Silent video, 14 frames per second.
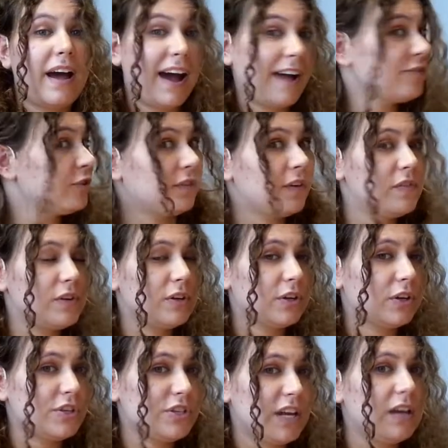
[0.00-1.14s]
After you've given it a
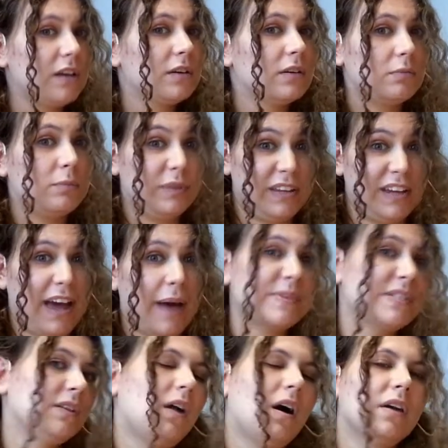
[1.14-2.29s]
good shake, with the cap
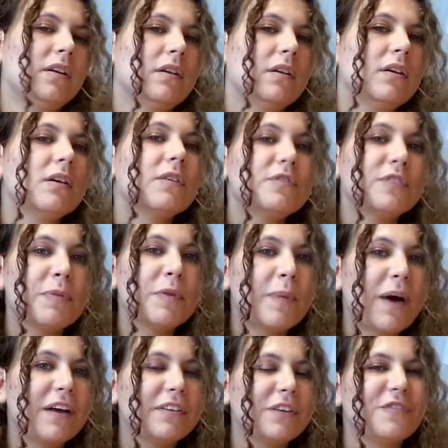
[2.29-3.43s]
still on, flip the
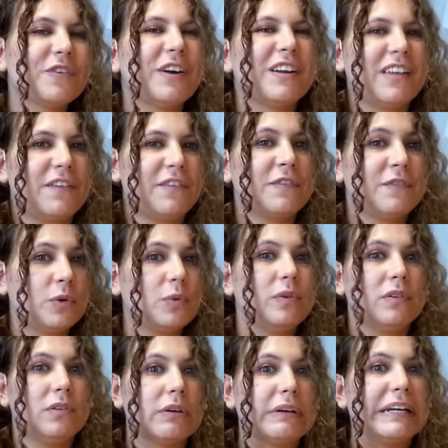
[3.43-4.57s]
bottle over and give it a few
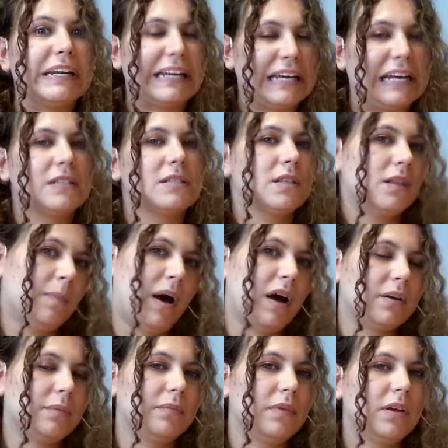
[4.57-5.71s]
good hits to the
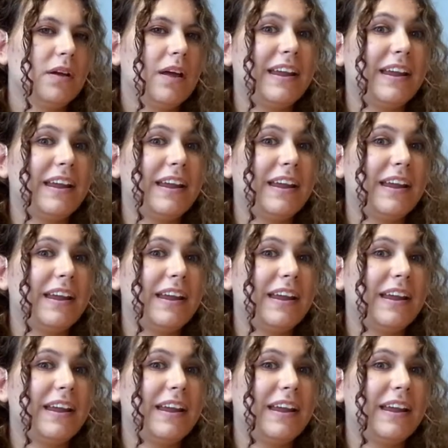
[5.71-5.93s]
bottom.